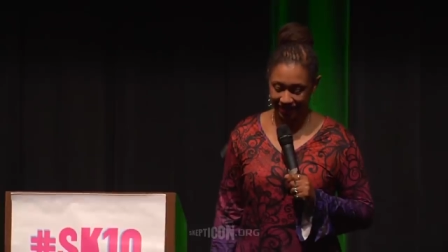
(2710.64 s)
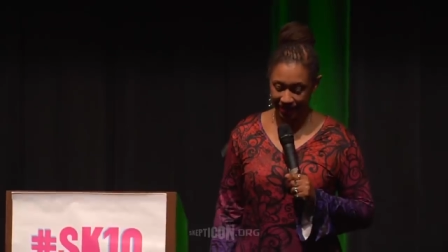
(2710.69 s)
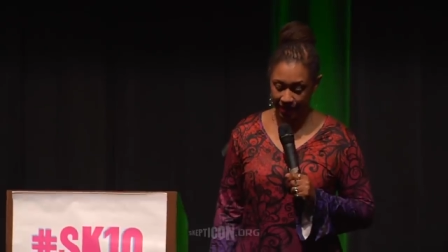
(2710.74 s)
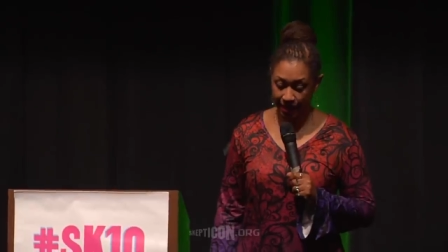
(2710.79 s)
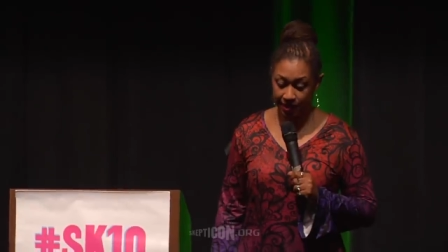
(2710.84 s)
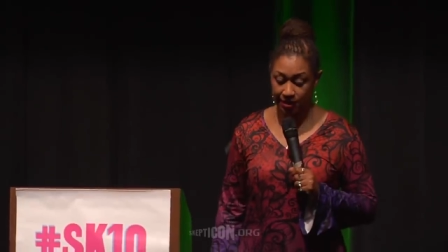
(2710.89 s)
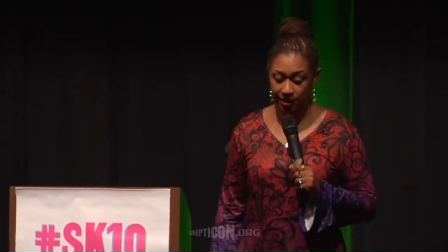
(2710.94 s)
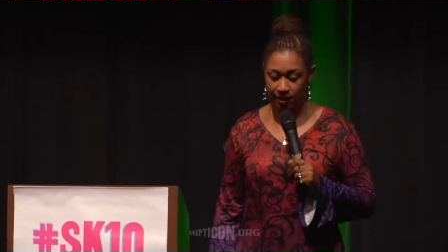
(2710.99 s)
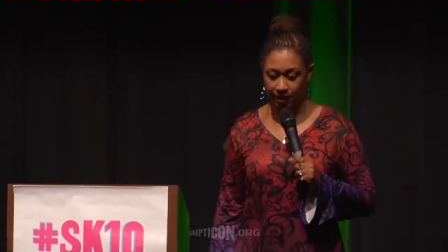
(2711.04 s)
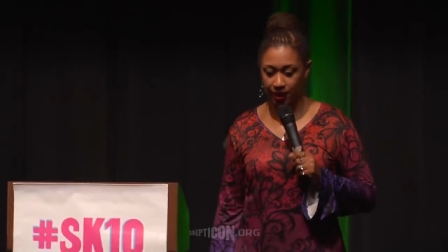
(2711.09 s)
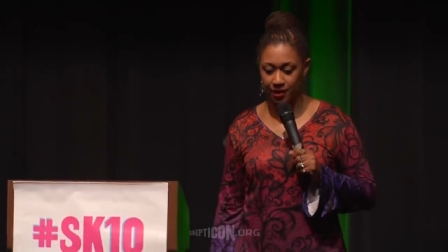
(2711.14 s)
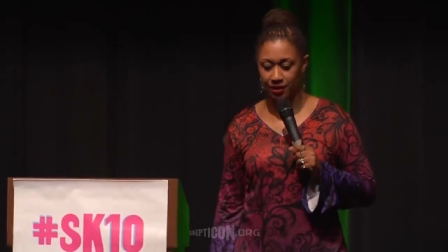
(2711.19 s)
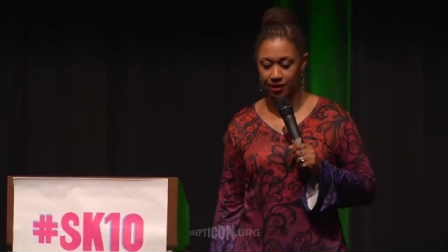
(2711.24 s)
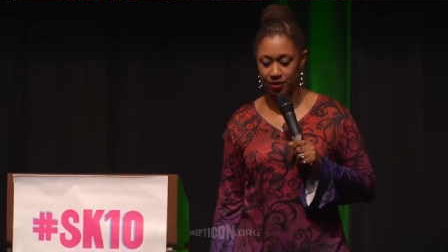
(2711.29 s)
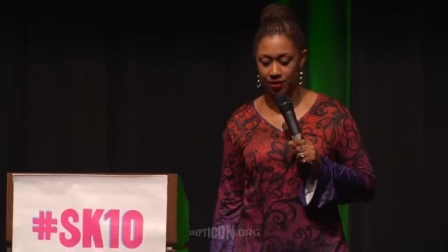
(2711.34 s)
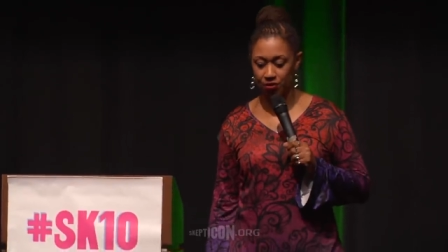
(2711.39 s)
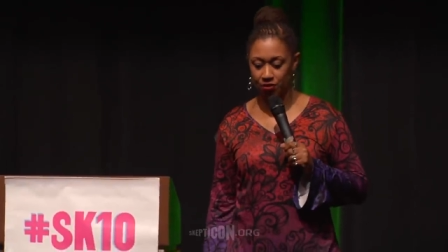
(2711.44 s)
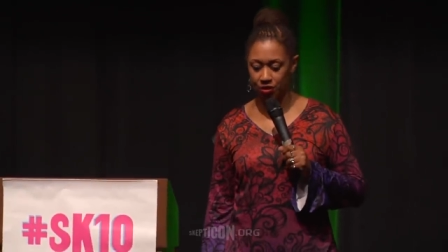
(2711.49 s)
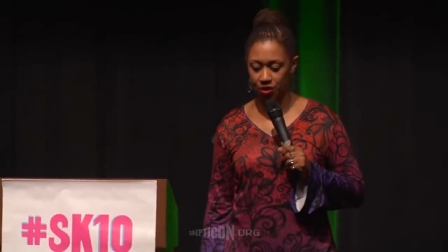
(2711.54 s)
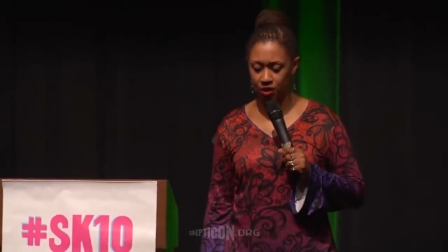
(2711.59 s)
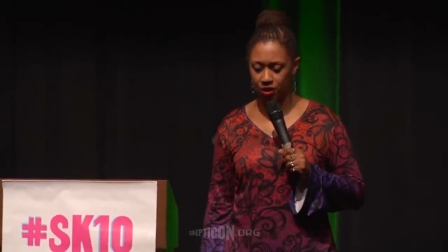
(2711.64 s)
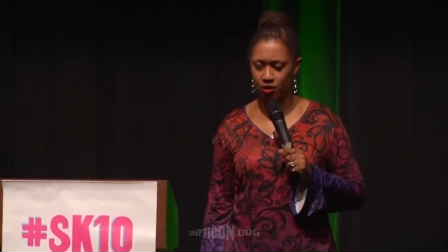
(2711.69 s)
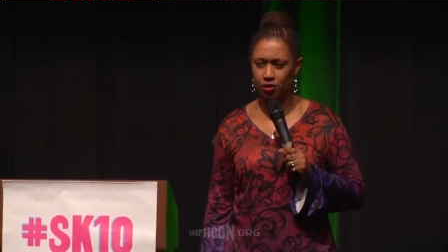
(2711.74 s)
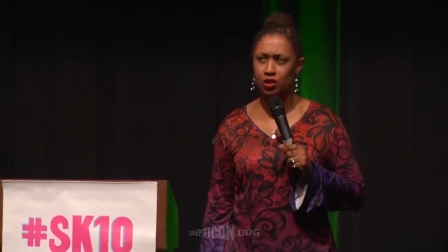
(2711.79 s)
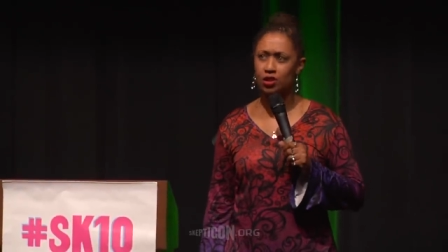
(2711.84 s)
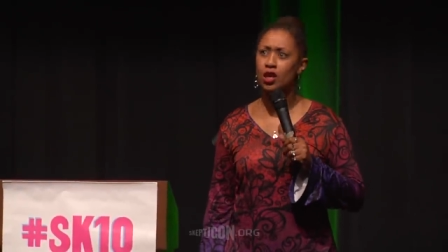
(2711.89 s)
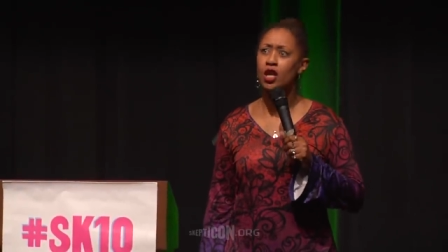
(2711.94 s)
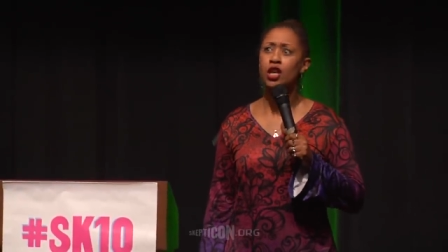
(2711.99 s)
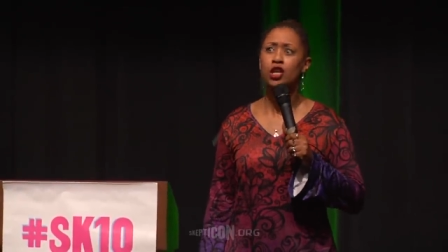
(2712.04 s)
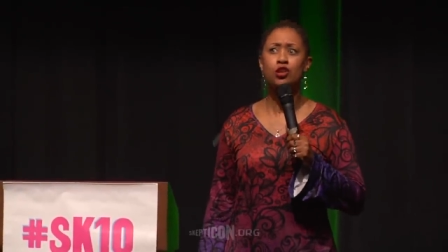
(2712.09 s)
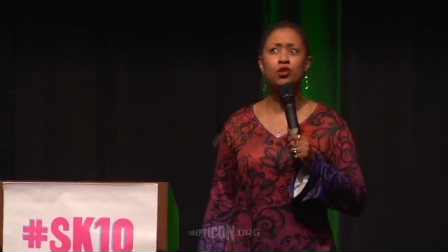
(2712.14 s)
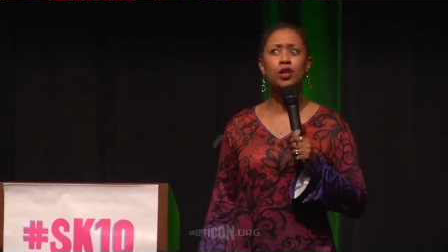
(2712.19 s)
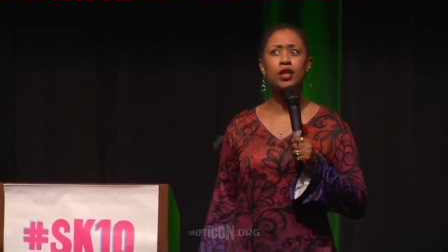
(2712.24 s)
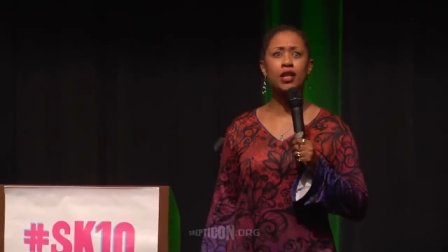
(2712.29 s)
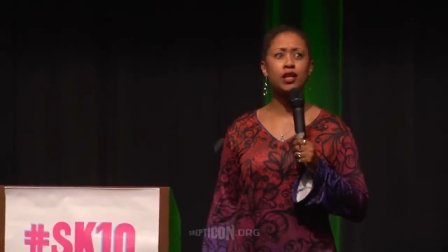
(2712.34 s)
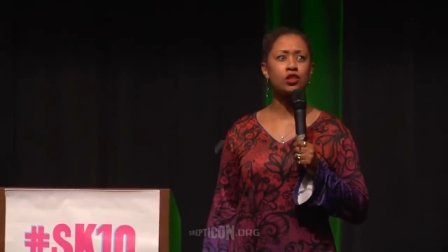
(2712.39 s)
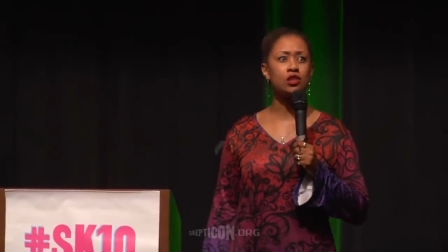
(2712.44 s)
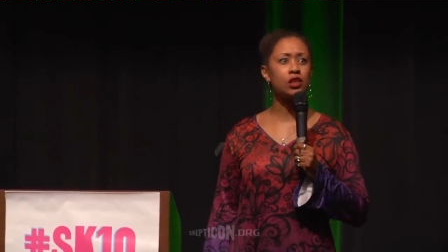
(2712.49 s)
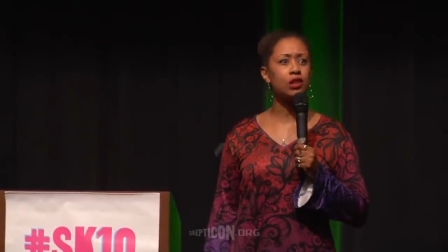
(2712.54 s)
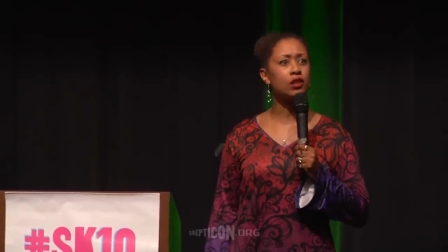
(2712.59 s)
I actually like the History Channel because you
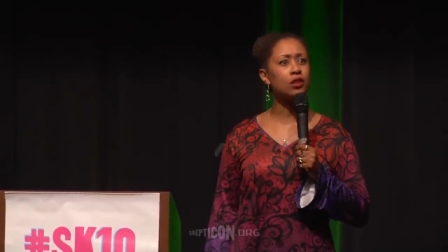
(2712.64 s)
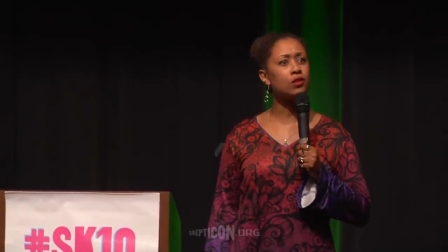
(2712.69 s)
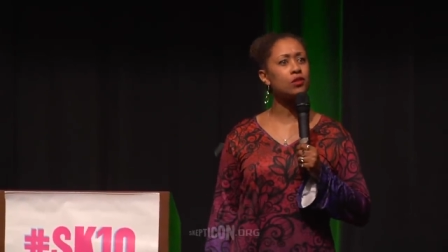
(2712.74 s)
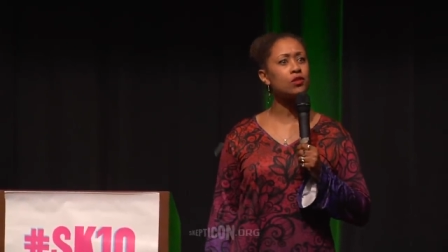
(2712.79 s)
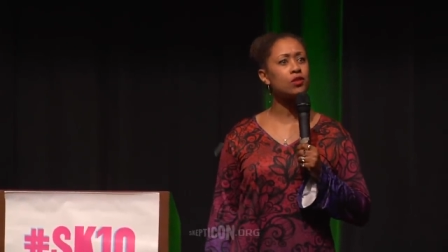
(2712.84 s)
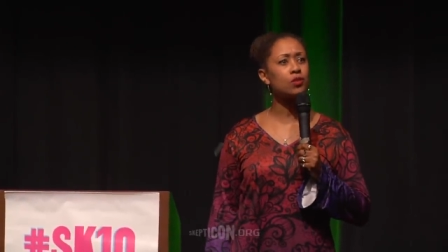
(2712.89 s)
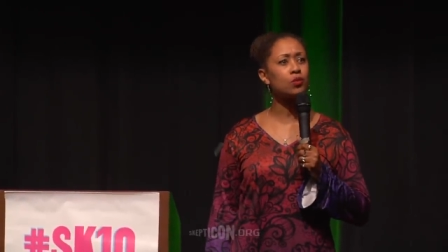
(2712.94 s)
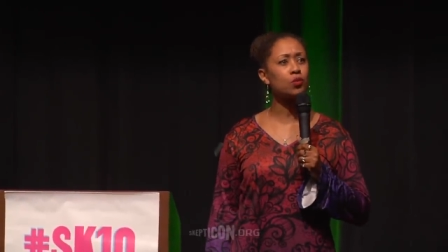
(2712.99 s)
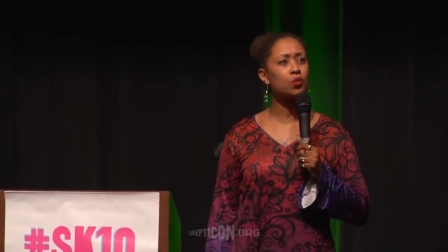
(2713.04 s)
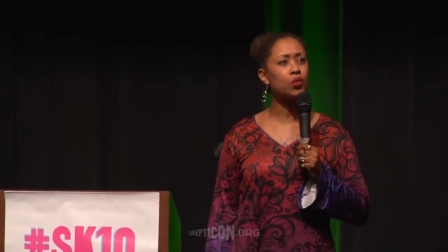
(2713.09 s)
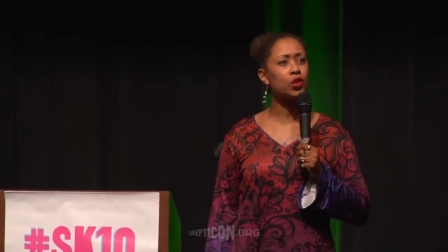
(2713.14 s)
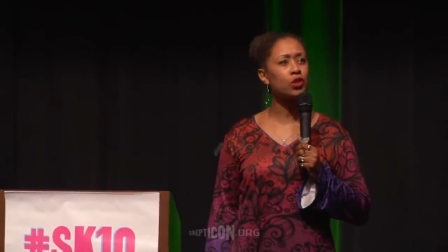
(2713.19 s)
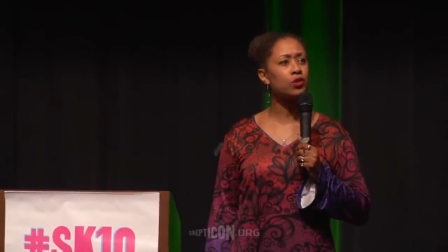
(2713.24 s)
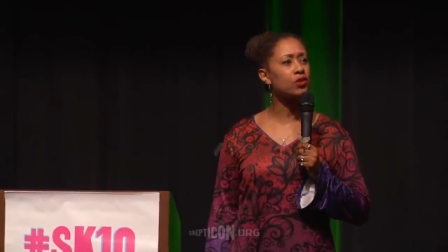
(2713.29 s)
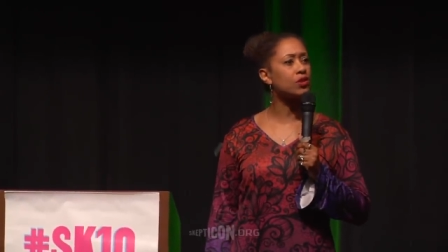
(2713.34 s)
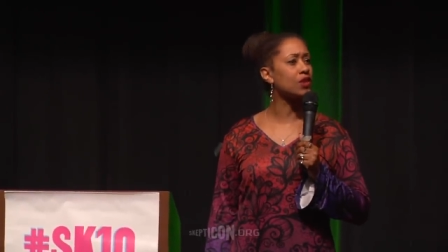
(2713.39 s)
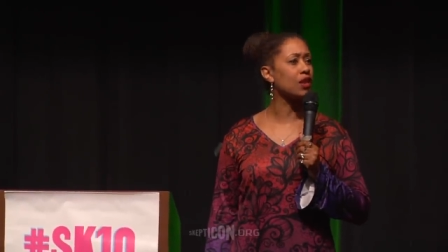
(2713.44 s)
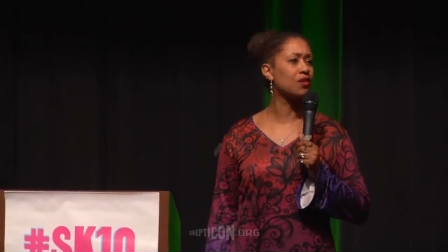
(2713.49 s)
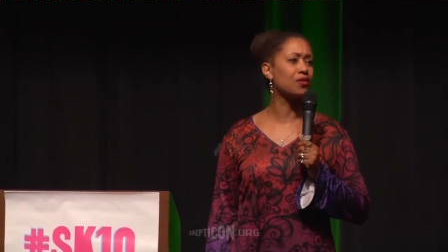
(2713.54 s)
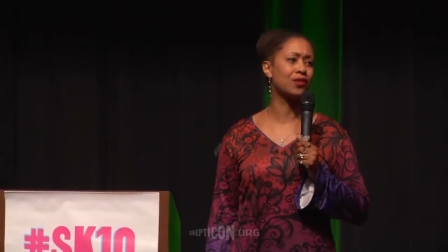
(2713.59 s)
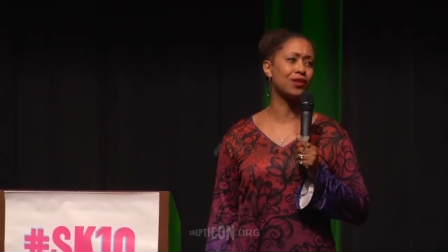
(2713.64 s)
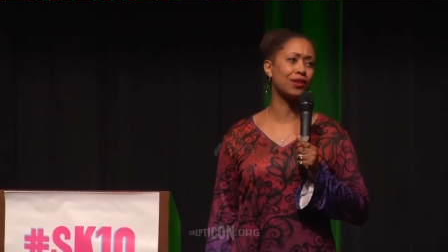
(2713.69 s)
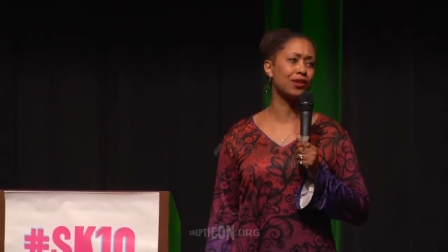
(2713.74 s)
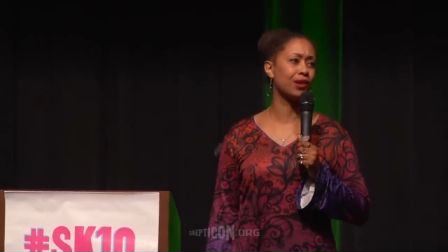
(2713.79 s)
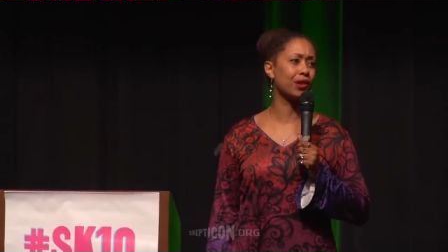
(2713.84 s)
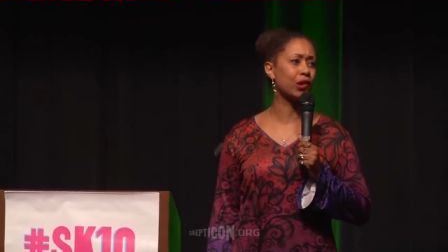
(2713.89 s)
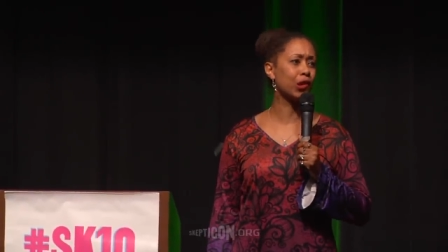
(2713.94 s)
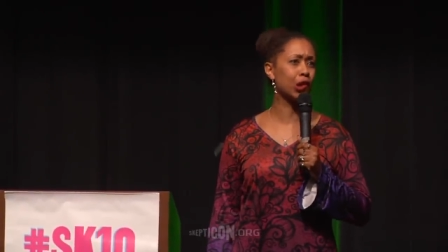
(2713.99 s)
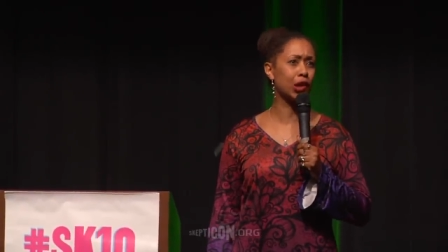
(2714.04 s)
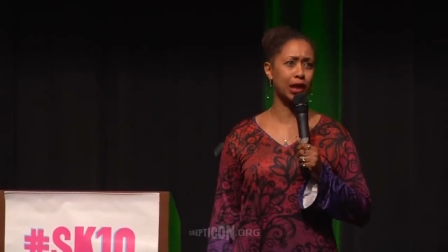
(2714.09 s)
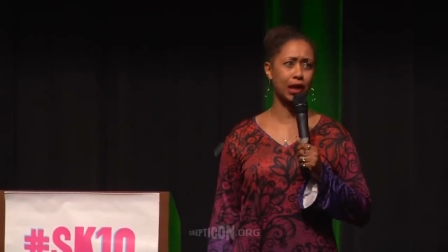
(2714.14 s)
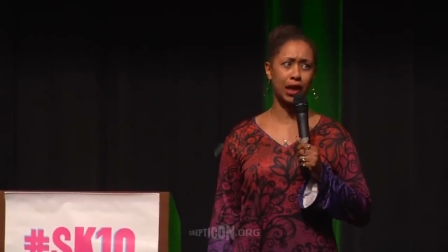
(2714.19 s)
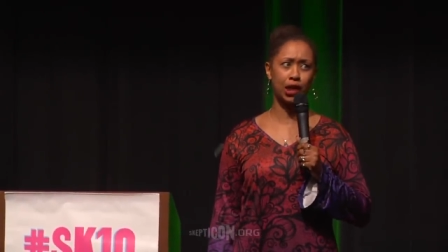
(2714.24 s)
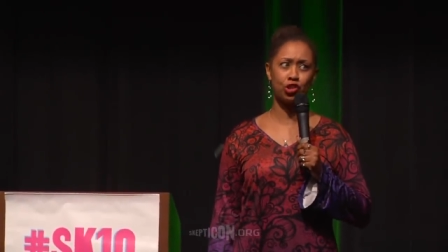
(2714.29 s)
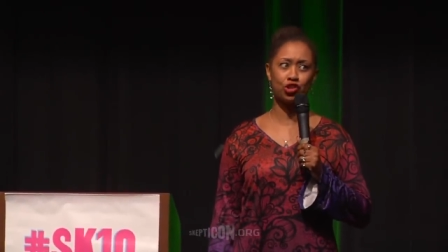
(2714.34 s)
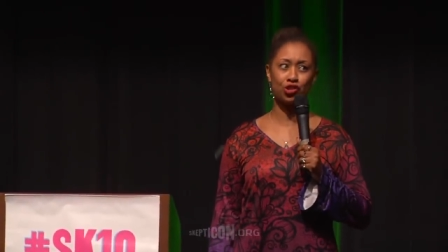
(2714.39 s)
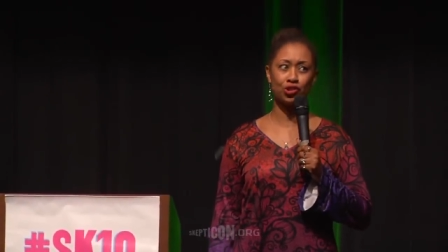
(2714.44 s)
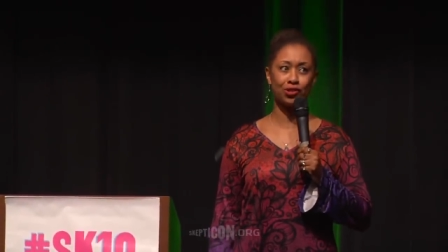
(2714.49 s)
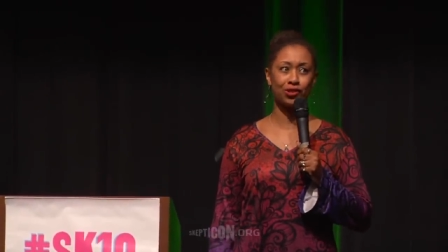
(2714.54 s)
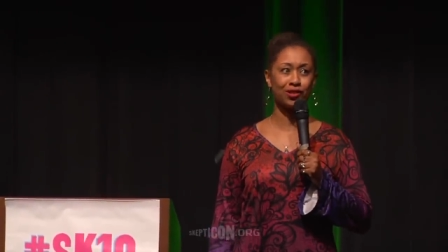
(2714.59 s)
can actually learn some weird stuff on there on
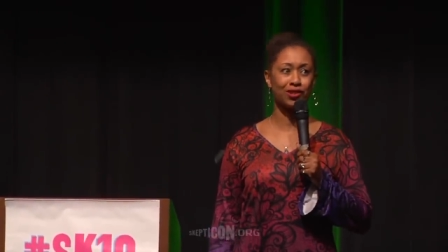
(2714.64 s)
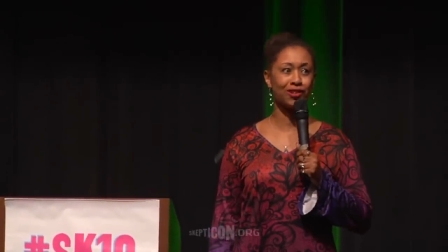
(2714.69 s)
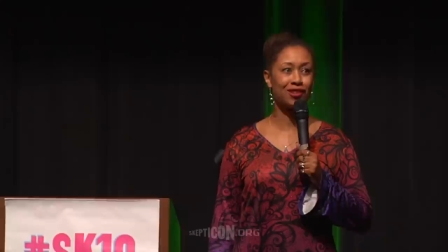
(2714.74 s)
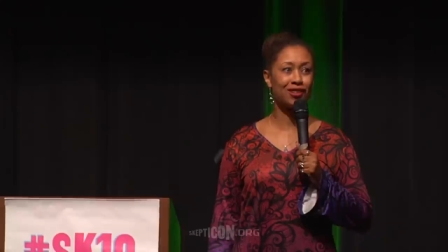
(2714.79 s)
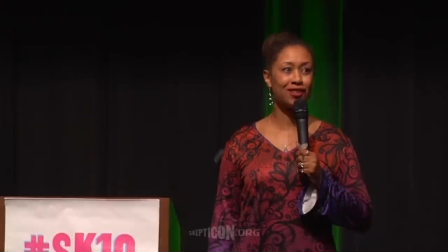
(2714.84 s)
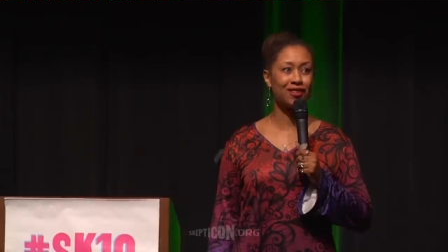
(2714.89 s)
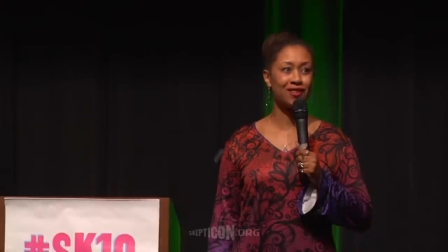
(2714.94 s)
occasion.